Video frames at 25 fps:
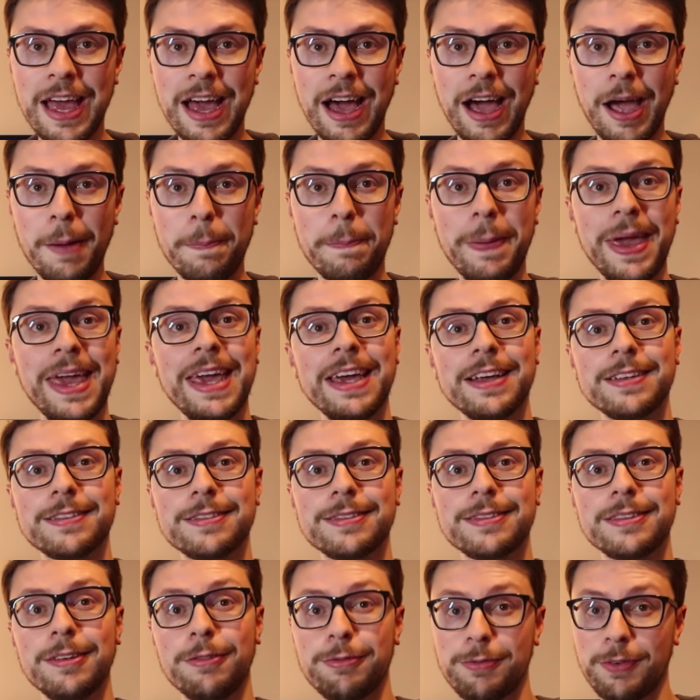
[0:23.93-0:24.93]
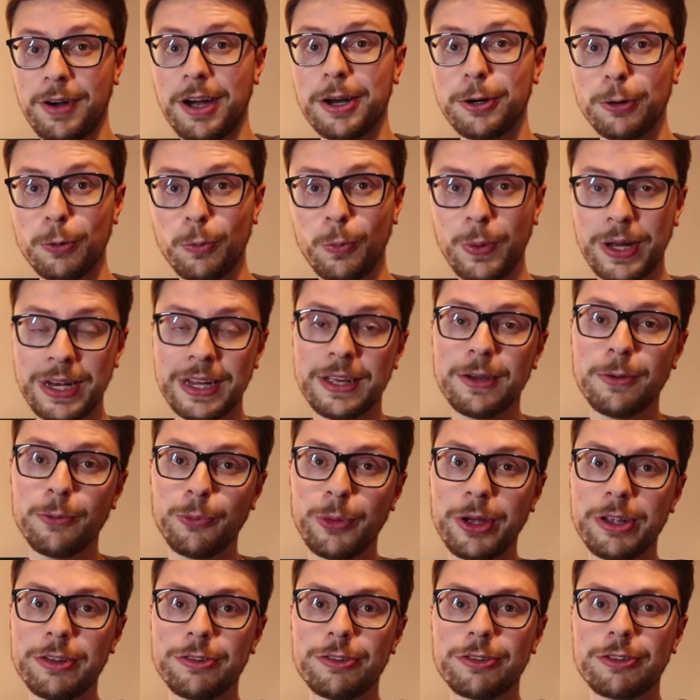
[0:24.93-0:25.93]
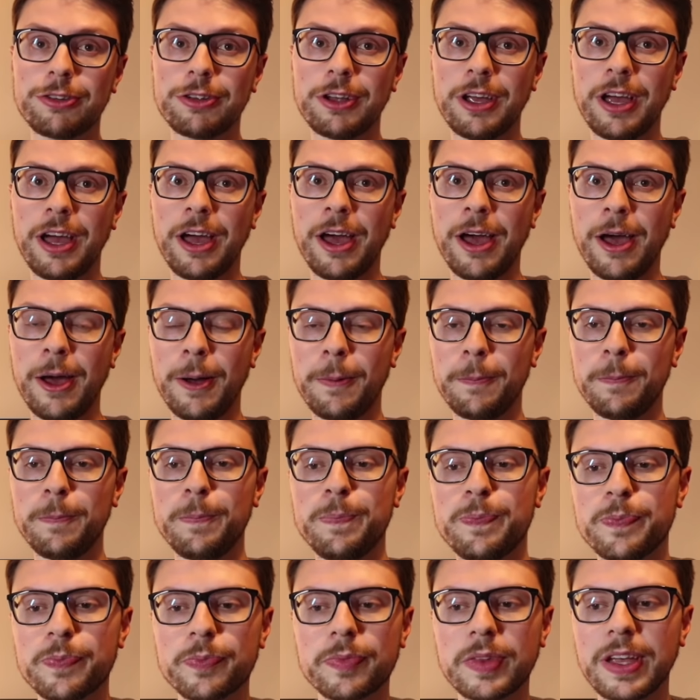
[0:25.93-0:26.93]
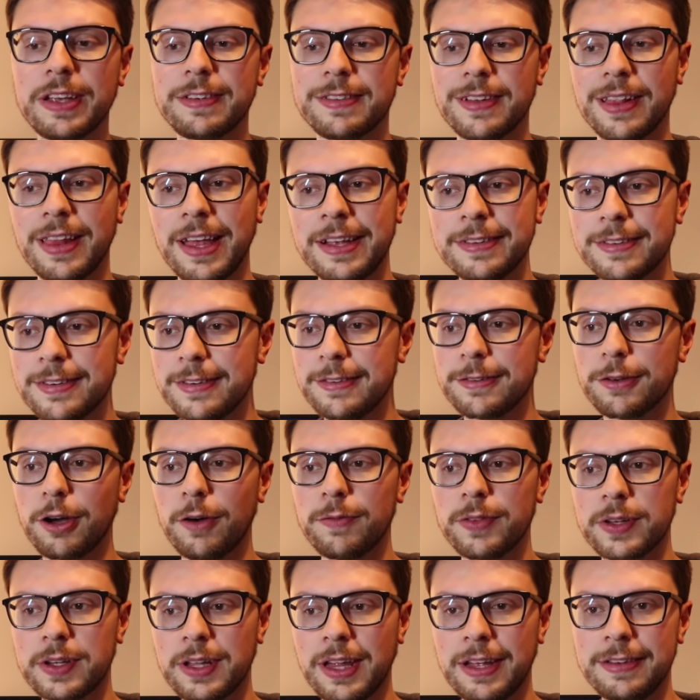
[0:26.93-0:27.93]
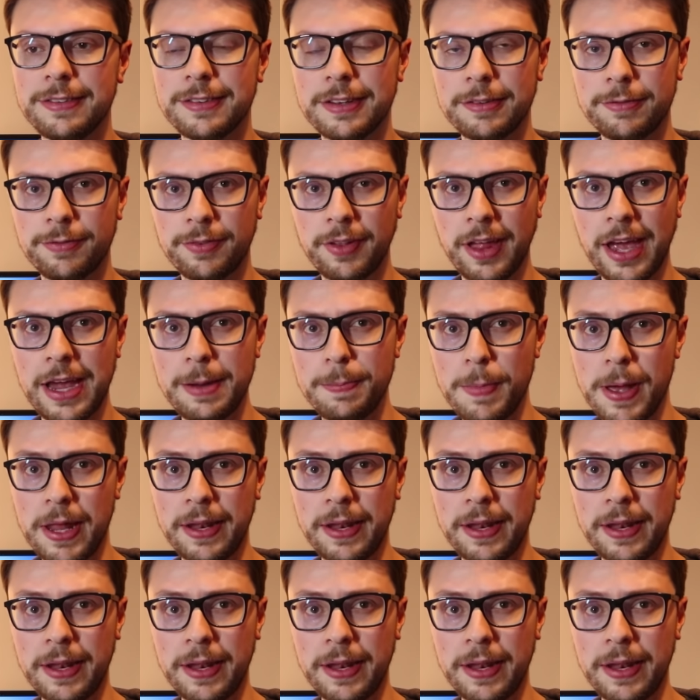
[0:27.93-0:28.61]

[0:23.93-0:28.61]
I picked the final winner, which was the Lanterns of the Cleansing Flame.